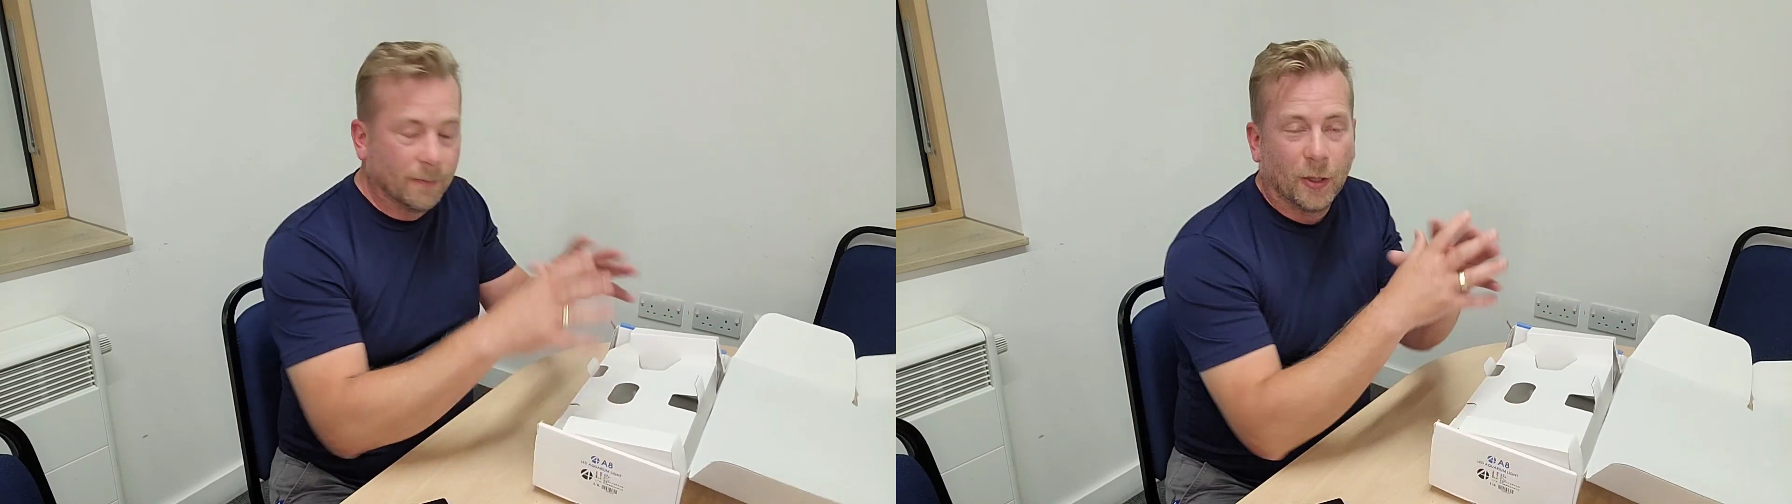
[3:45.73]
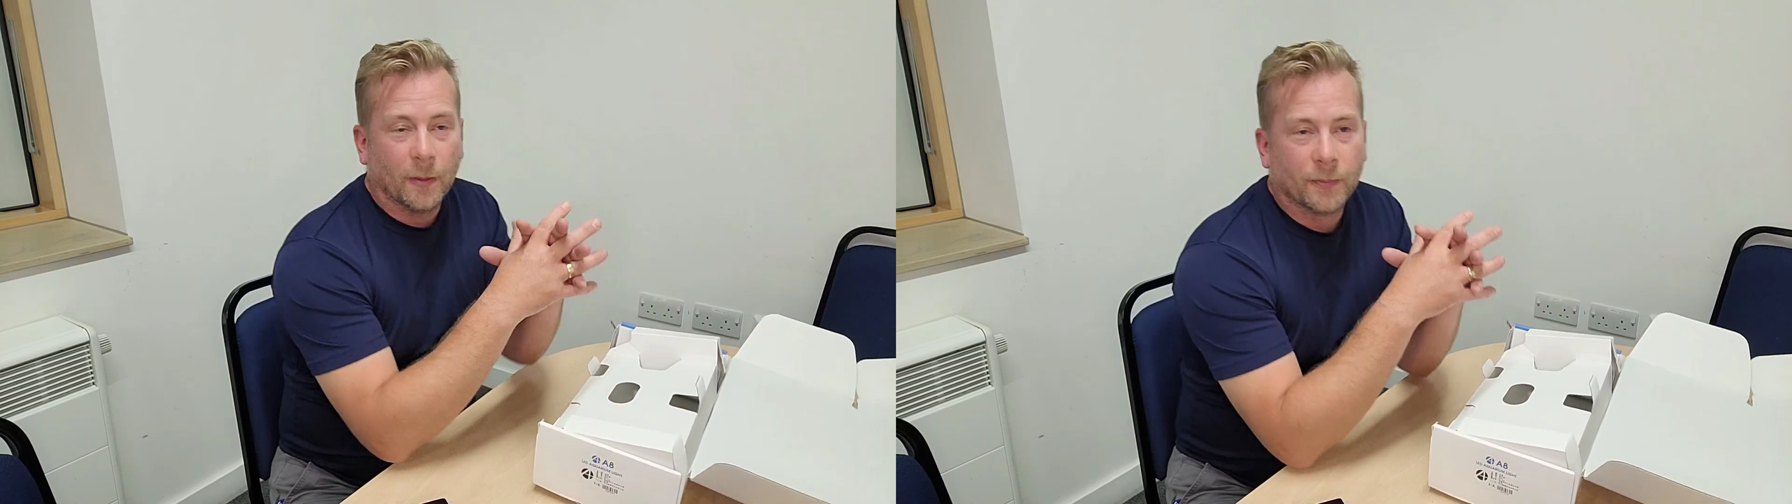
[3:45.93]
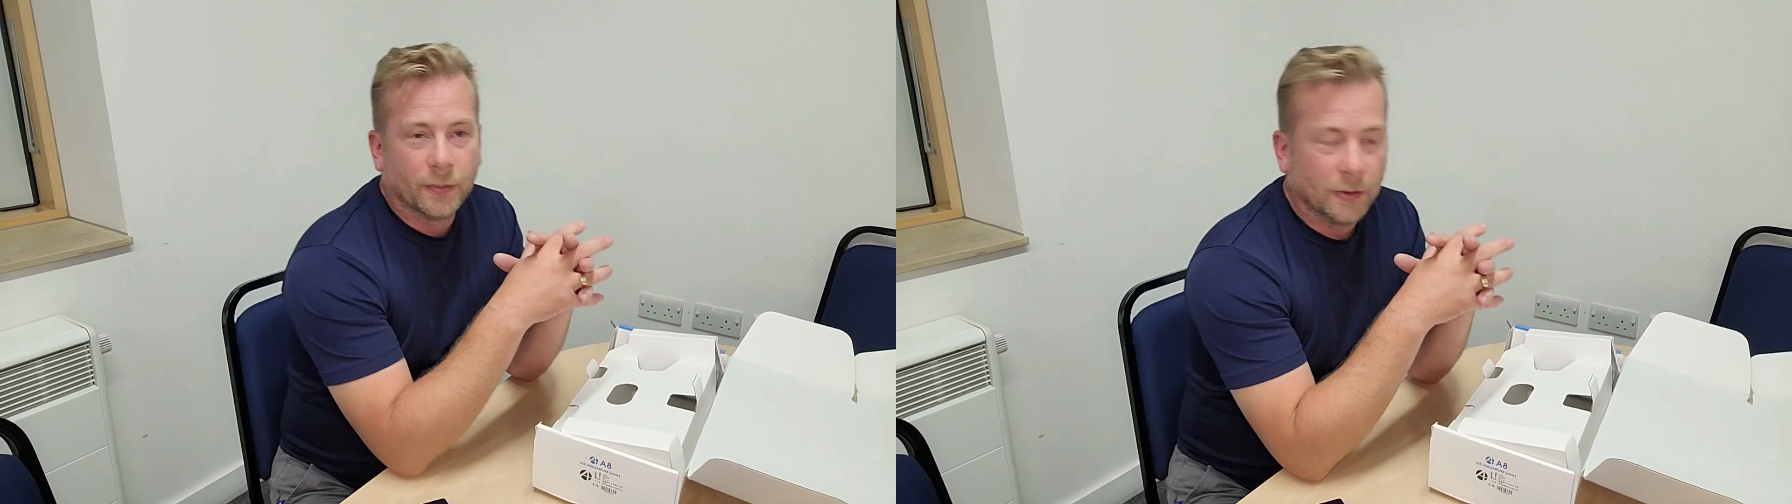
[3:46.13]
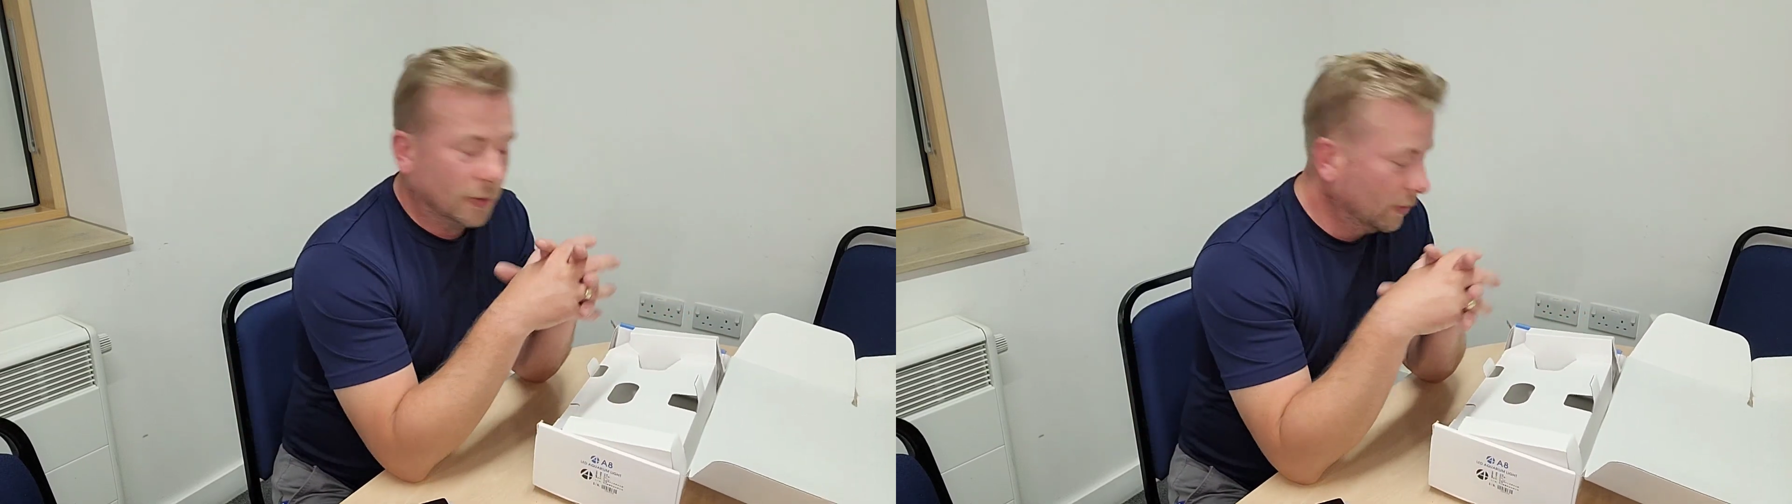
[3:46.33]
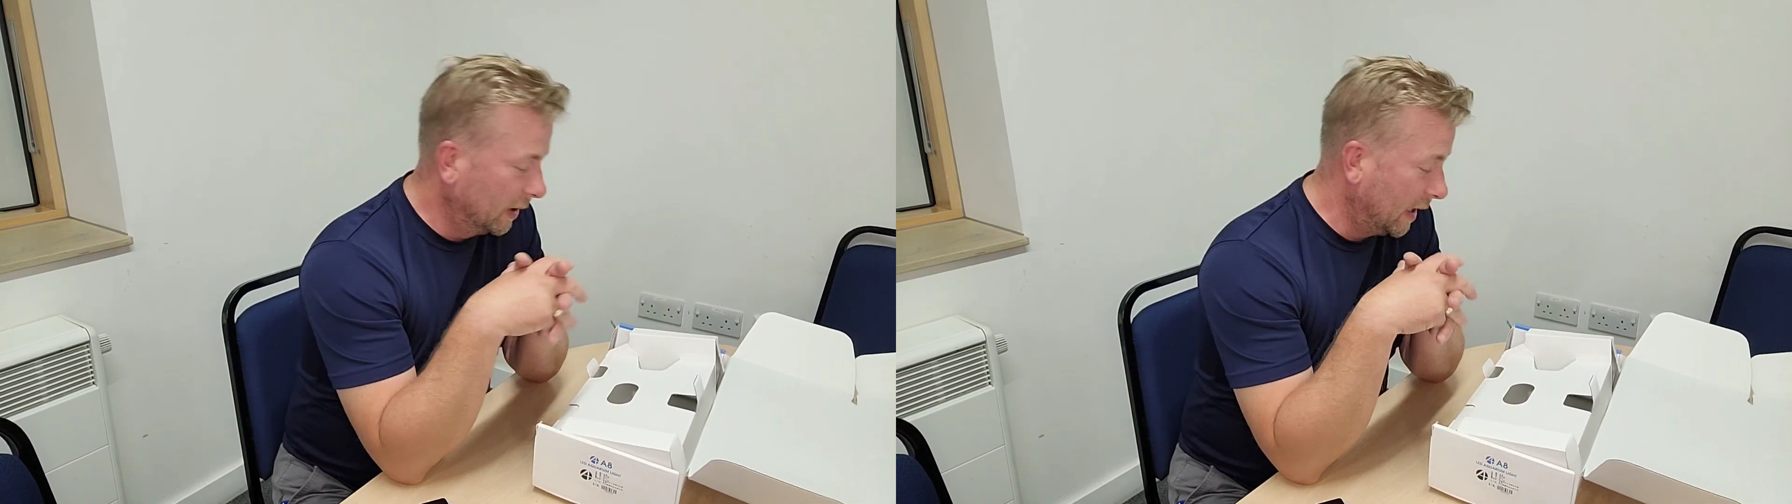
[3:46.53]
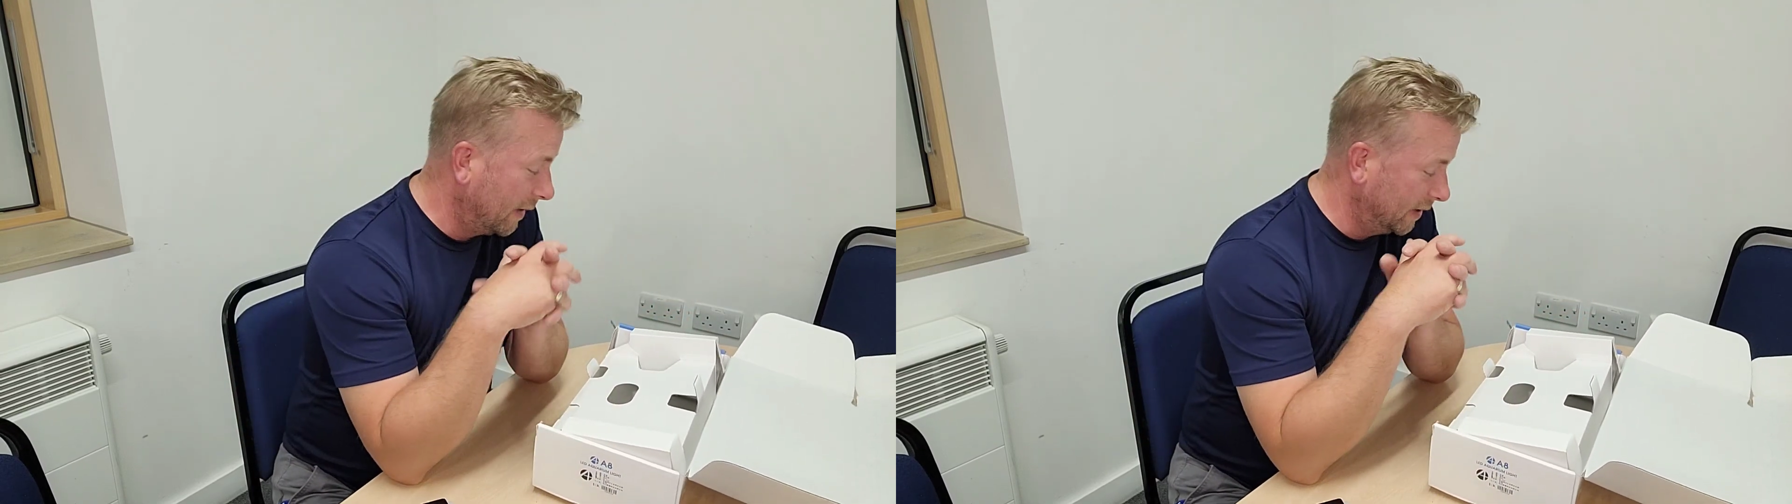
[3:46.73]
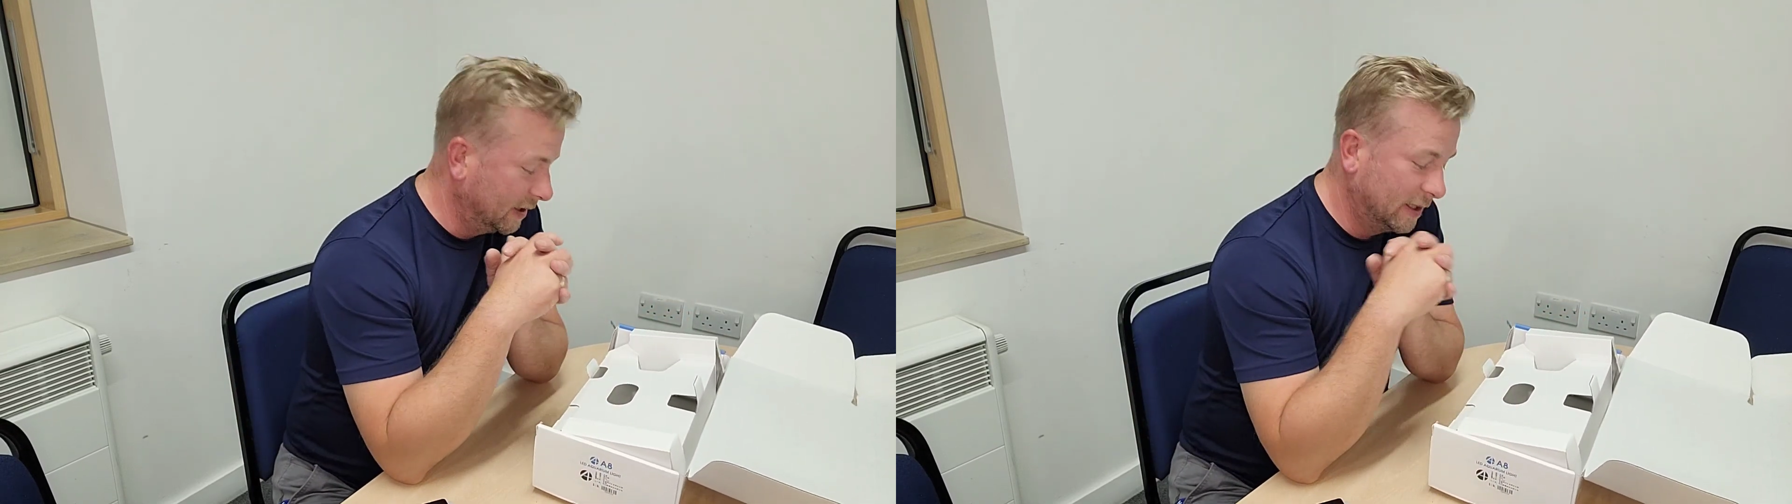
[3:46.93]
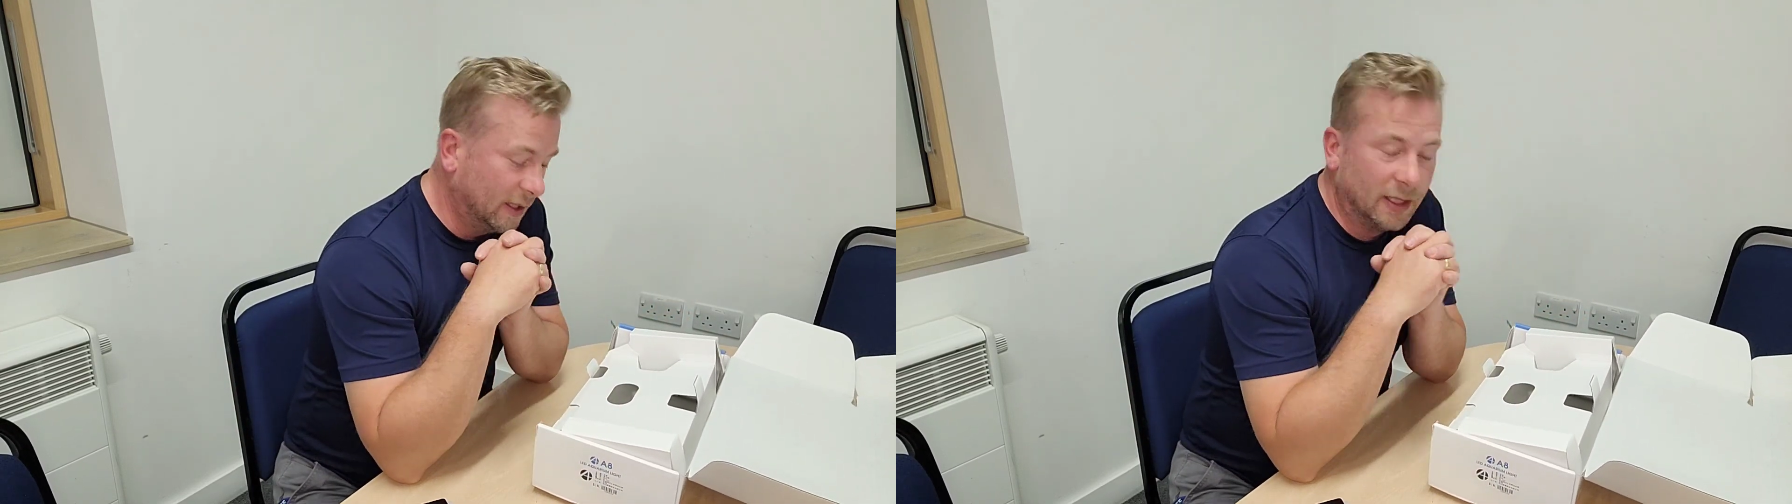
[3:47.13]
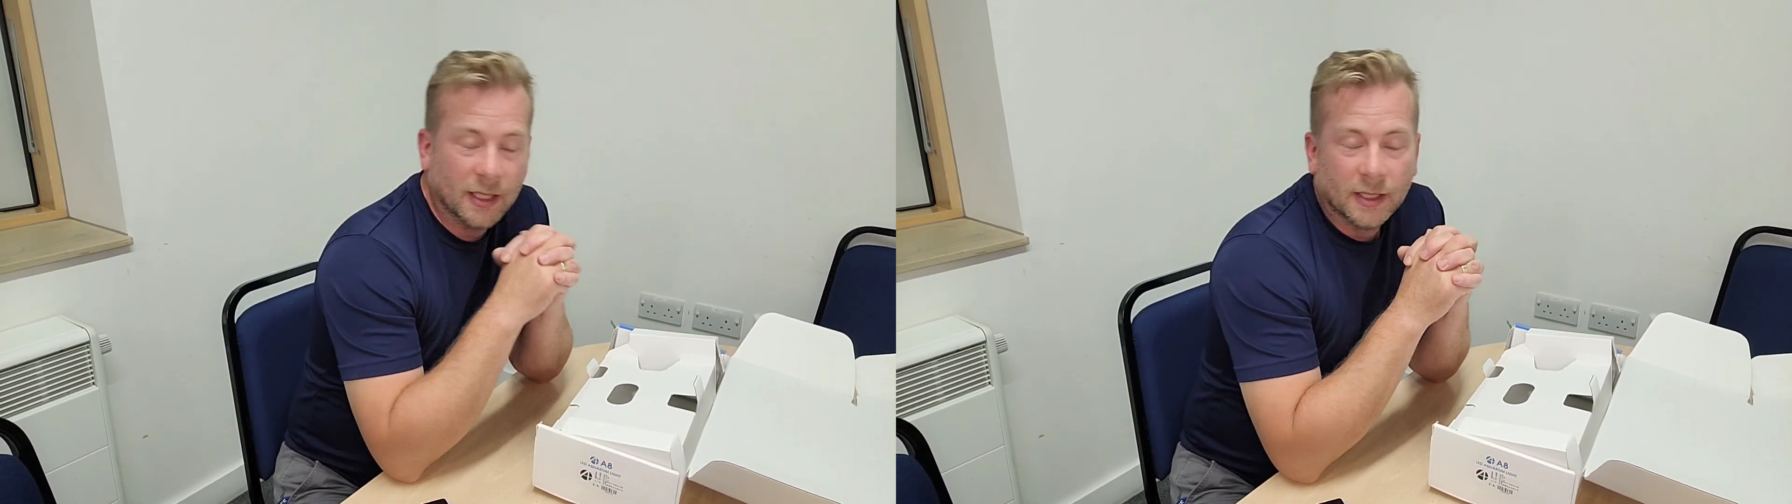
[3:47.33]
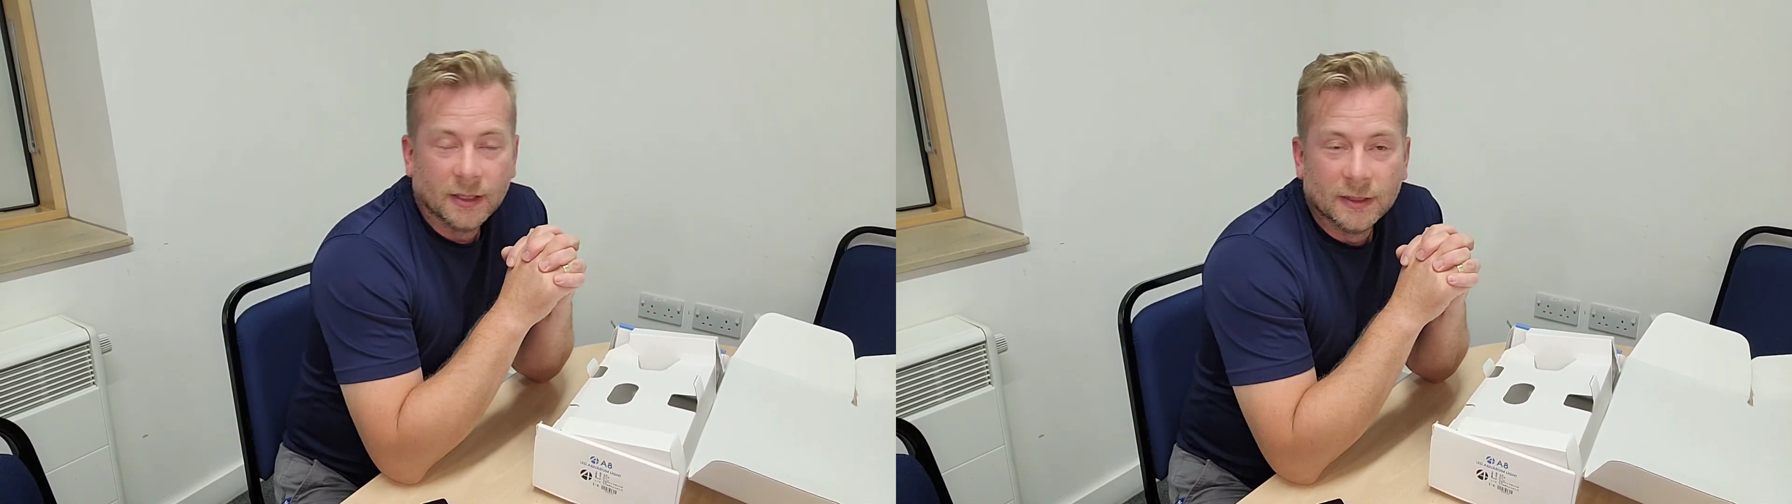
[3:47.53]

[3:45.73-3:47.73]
popularity,